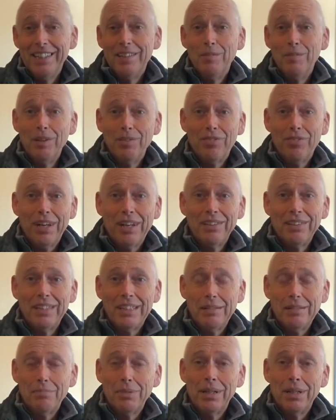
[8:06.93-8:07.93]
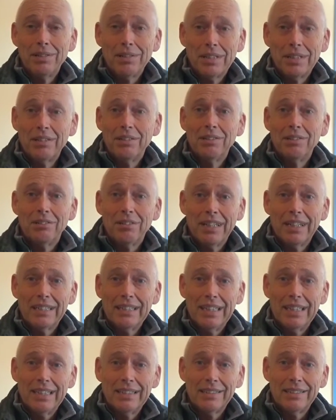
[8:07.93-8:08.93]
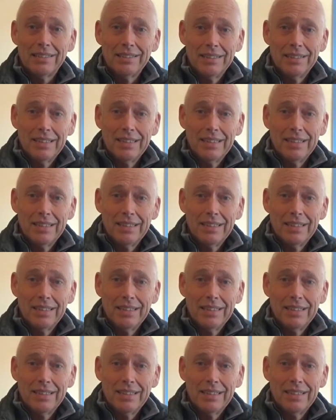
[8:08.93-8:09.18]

we found that it passed the contract test.